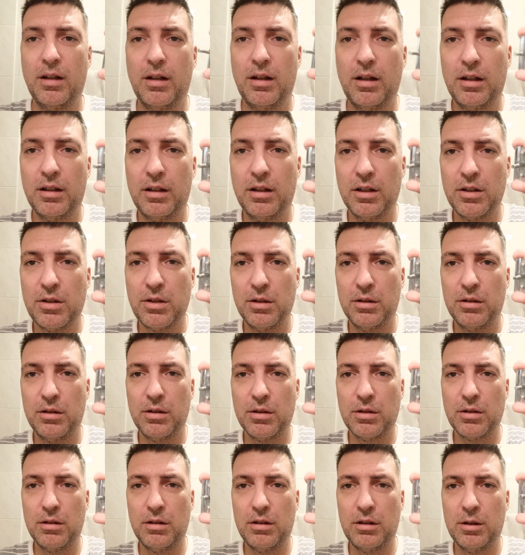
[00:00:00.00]
I guess it
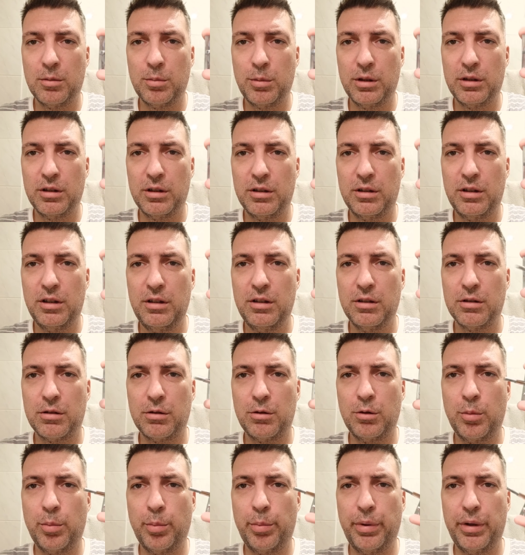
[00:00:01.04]
is a little bit thinner
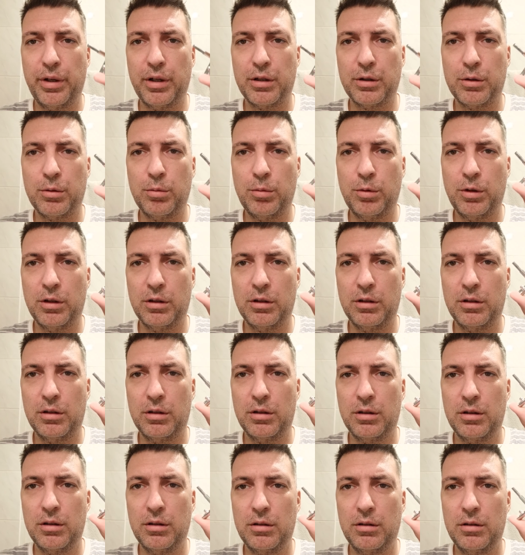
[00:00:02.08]
compared
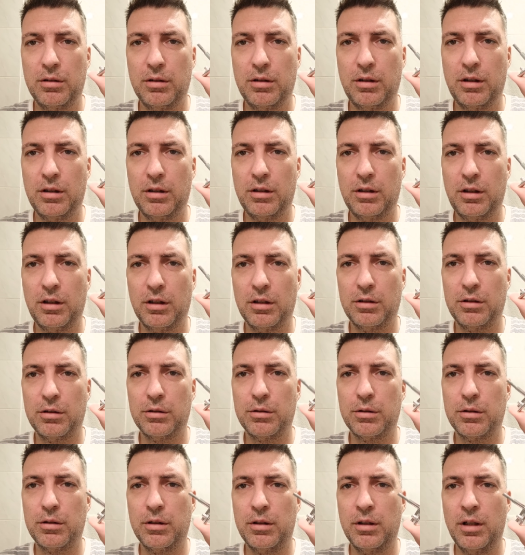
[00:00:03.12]
with any
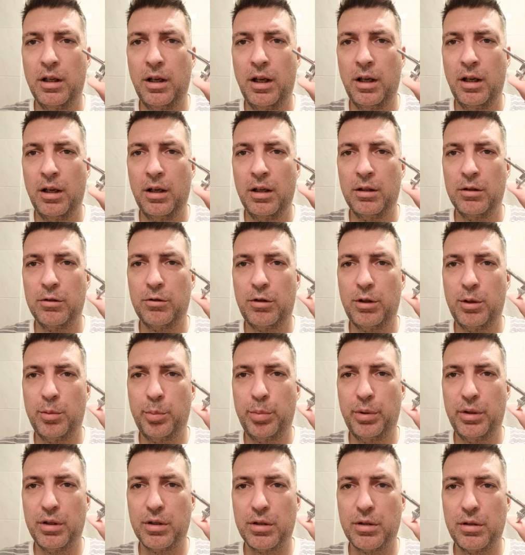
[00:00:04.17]
other
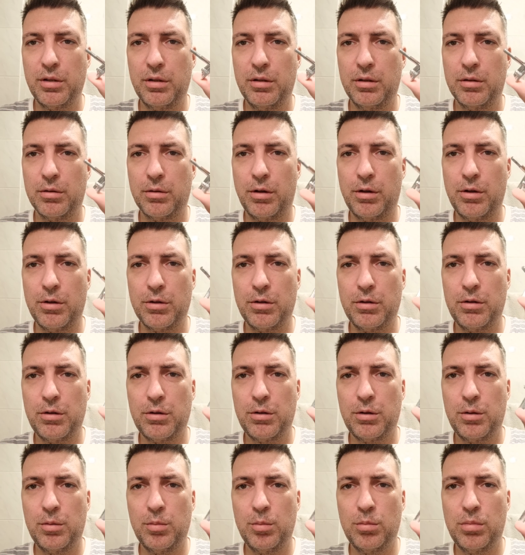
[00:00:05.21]
3-piece
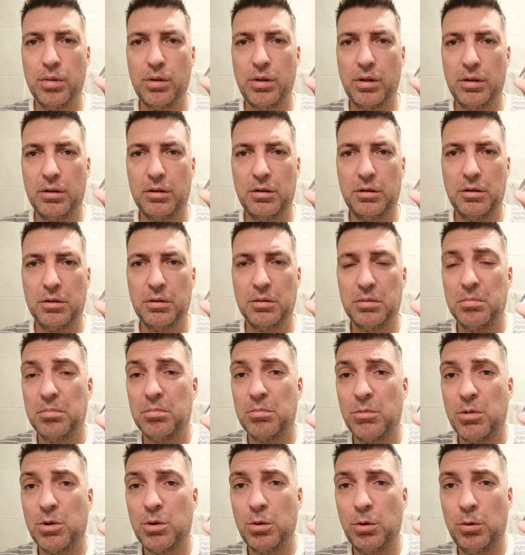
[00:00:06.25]
razors, but
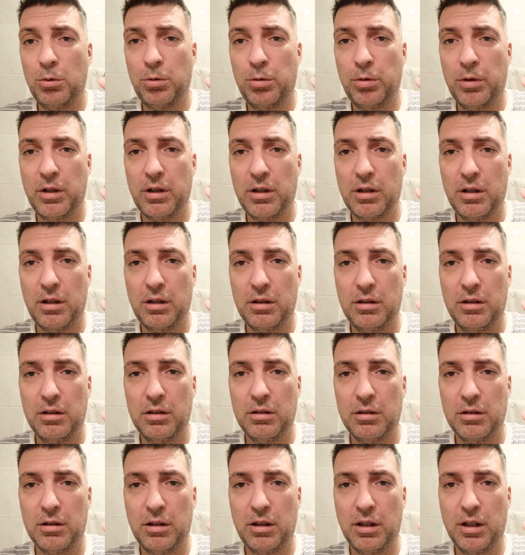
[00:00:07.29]
so far I
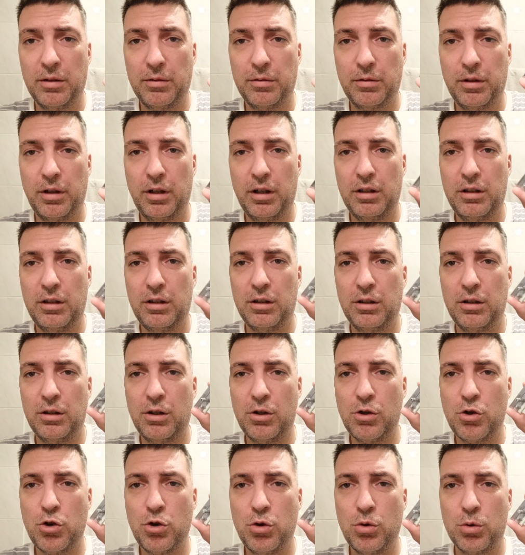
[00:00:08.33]
didn't have any
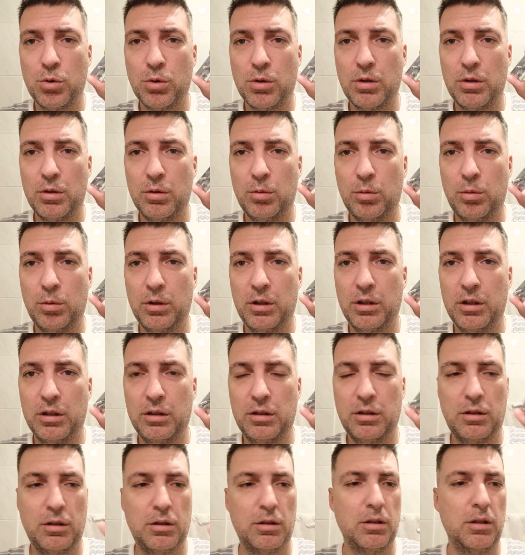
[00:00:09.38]
issues with
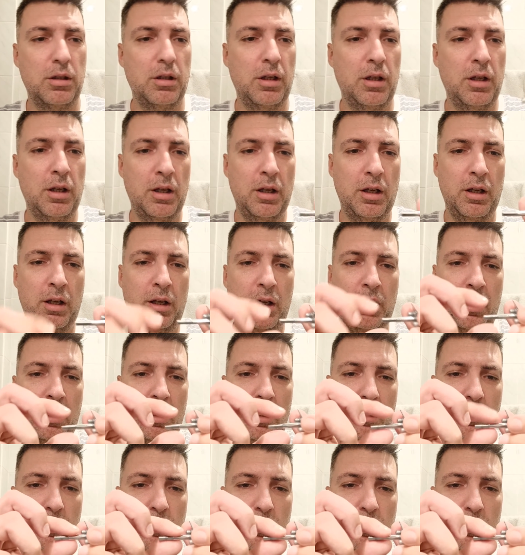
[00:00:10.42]
it. I